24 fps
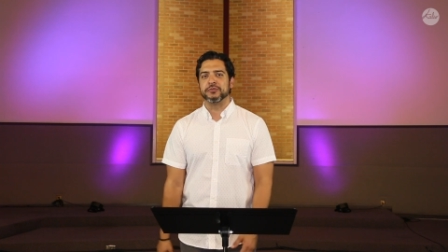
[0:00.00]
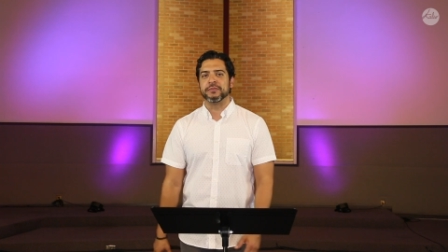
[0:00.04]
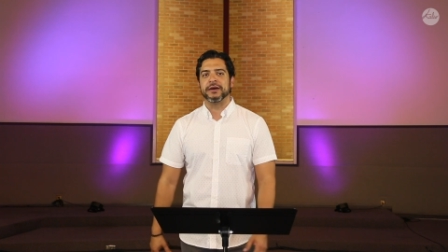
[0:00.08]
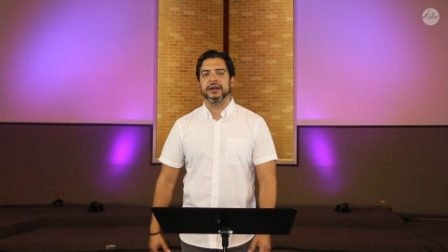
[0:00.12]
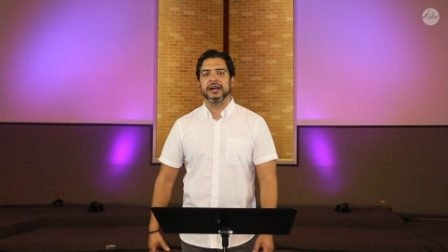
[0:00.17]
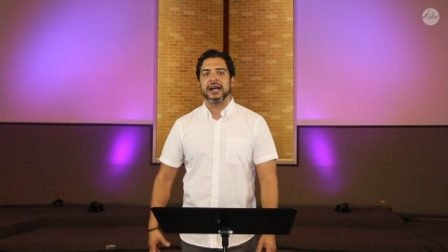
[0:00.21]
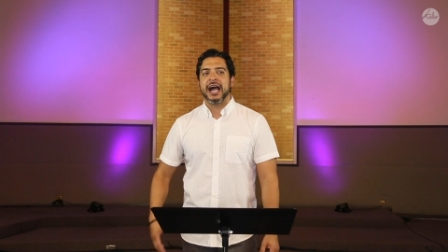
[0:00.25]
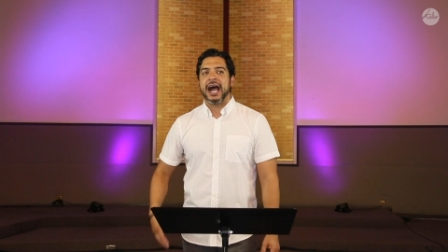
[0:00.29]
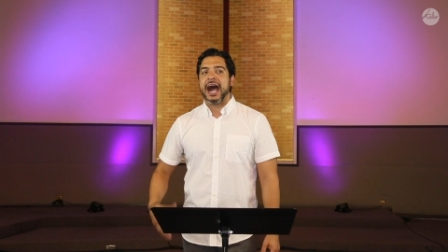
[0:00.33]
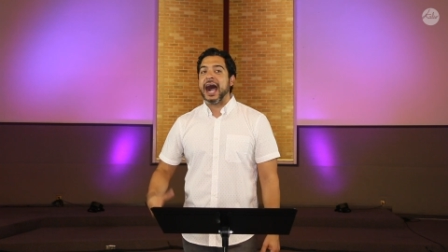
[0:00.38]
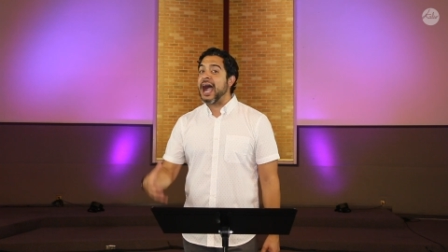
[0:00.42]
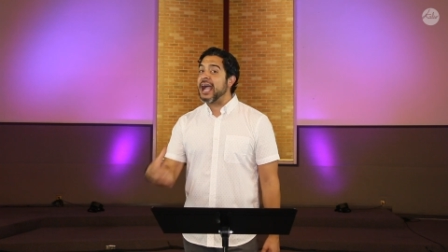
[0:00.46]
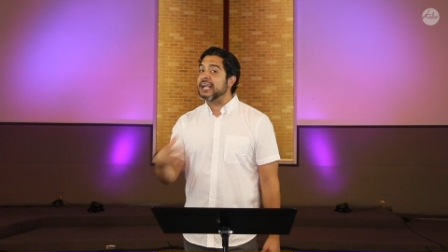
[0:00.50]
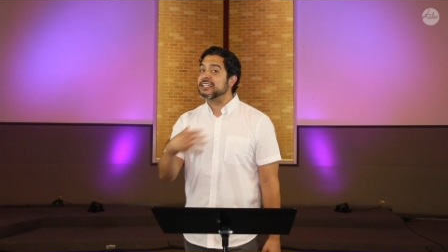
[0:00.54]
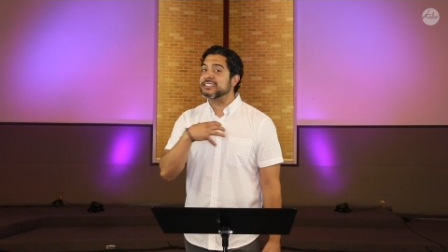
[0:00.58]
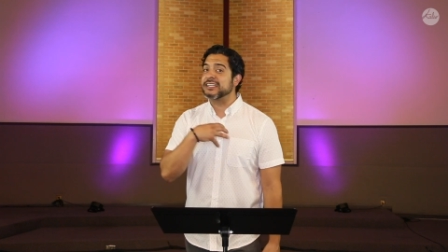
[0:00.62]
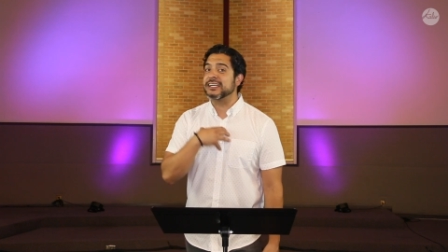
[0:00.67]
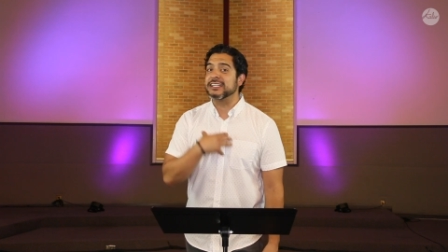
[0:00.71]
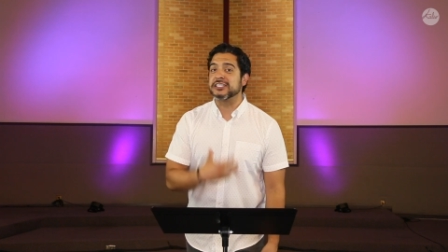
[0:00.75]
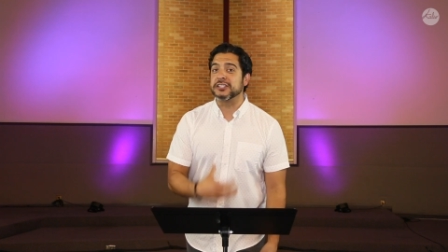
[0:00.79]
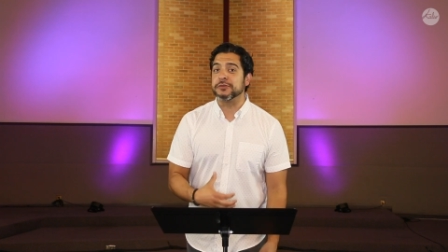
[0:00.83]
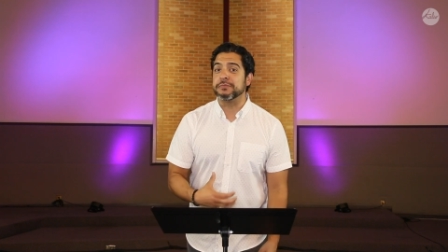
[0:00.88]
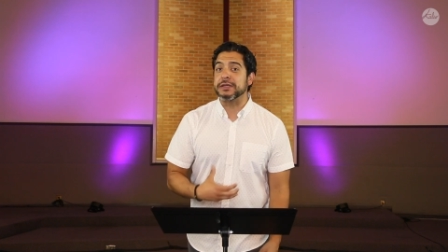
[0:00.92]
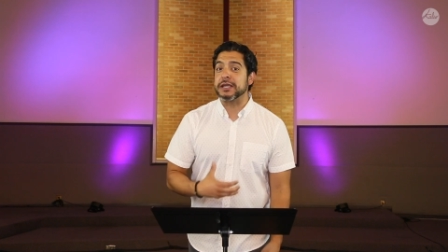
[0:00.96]
but I
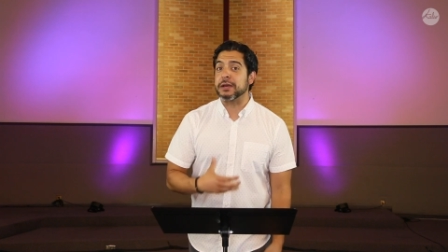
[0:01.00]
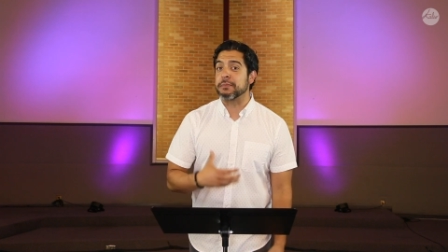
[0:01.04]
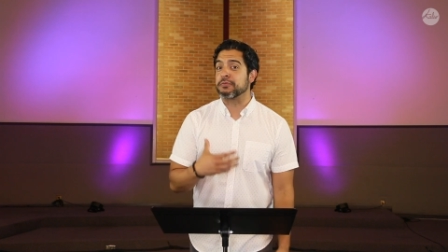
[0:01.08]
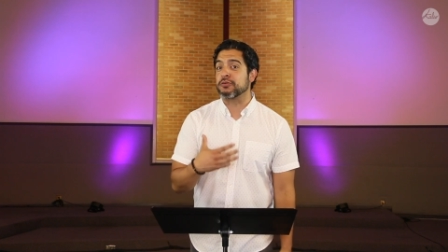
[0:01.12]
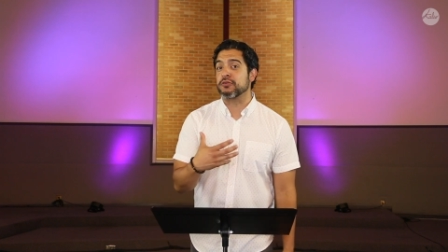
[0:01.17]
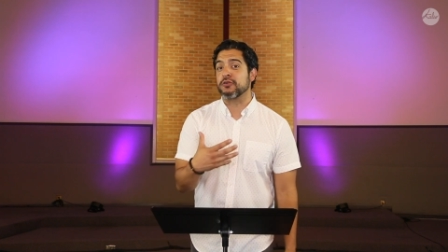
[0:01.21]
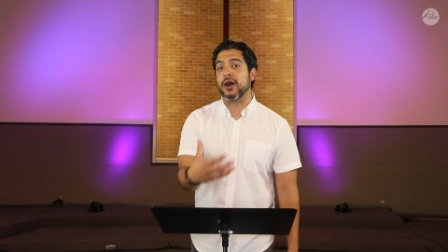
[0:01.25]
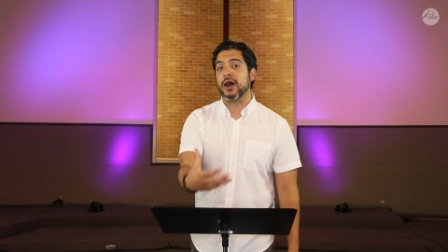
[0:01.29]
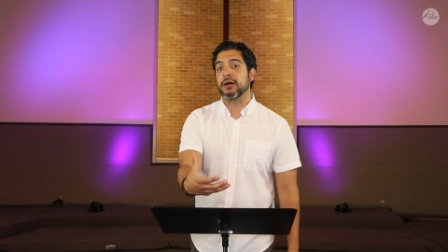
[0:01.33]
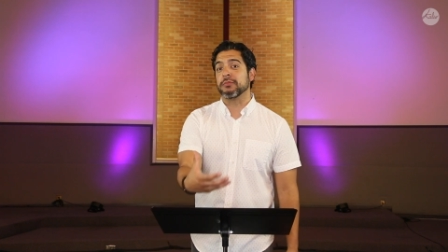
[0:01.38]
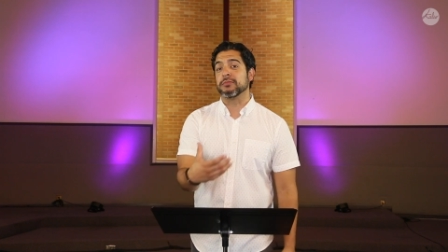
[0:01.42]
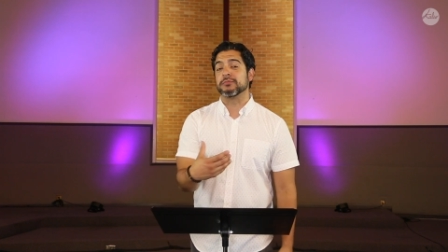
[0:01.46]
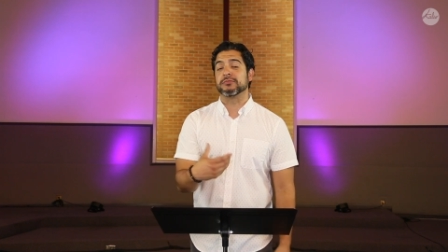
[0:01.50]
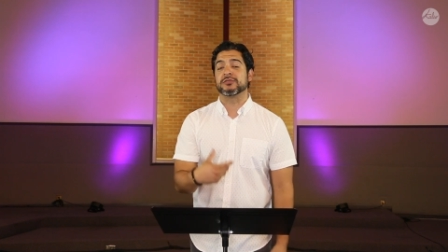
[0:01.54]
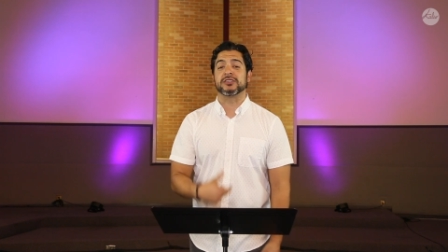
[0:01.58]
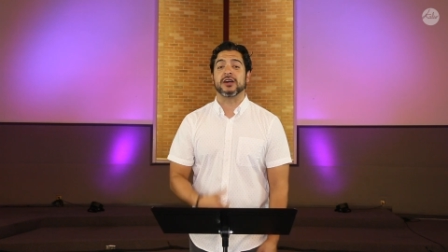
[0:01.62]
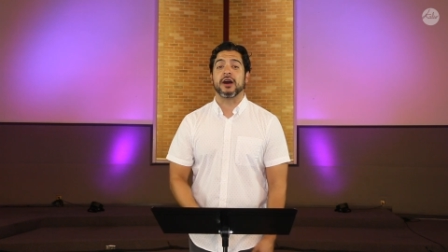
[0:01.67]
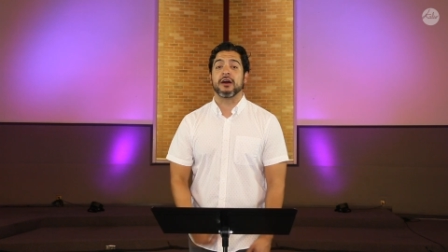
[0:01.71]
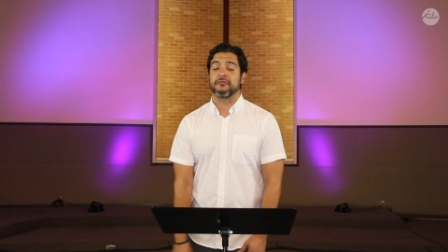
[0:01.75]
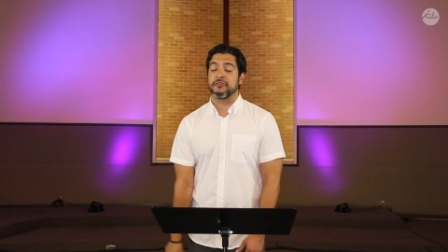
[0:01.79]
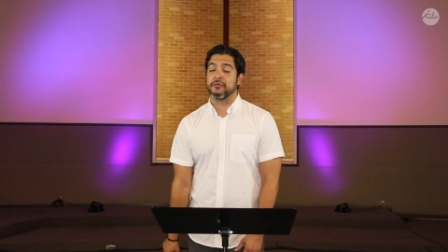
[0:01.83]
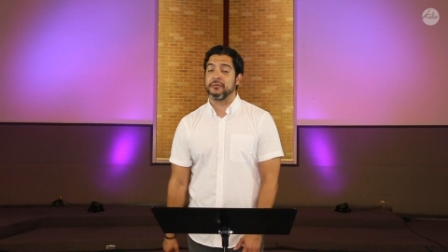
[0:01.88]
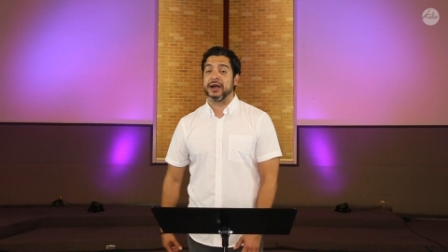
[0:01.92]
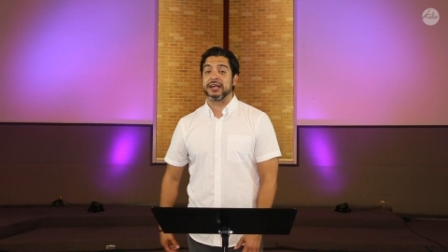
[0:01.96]
tend to be a problem
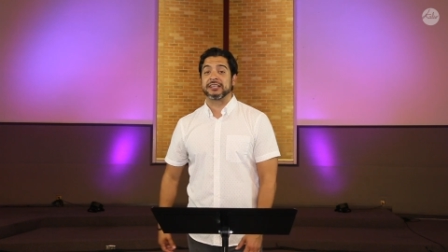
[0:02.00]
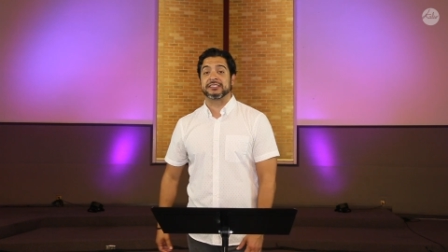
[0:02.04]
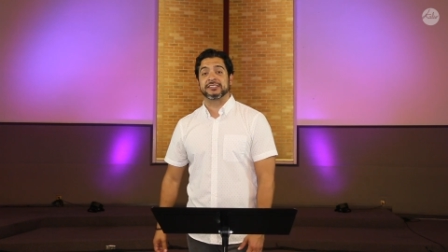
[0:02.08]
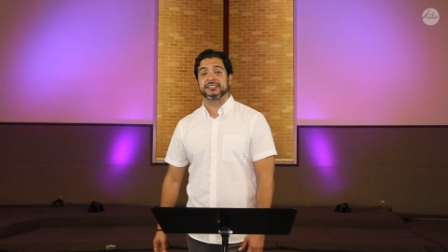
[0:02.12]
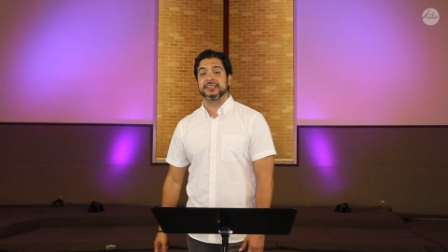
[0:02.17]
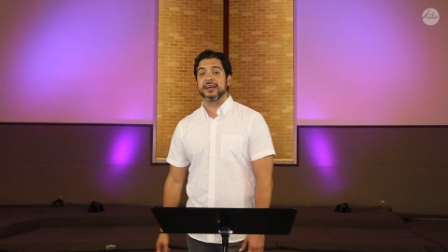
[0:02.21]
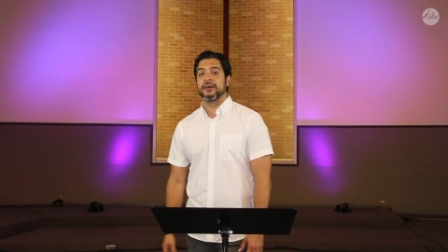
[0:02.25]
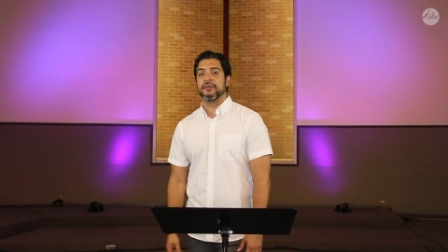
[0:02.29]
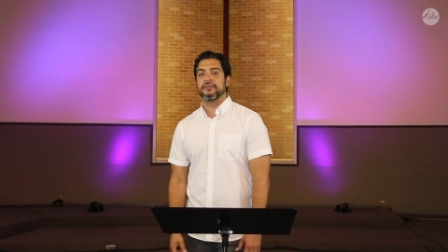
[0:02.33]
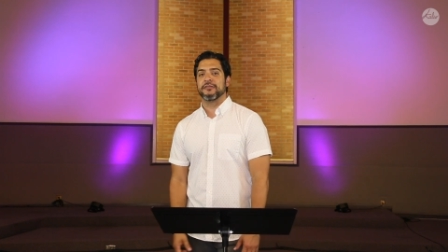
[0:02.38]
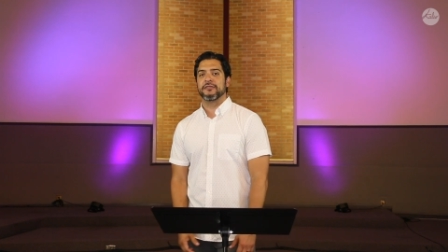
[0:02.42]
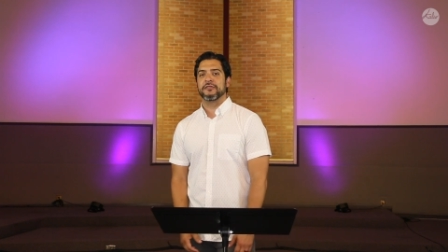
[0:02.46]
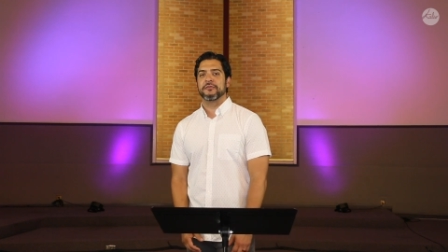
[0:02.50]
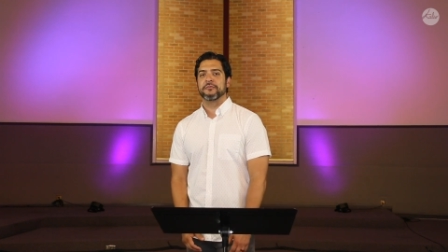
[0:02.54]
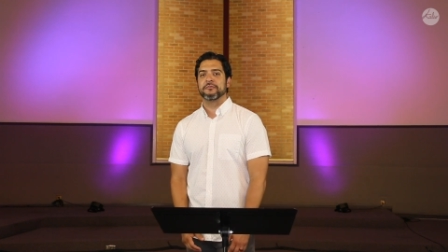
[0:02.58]
solver myself.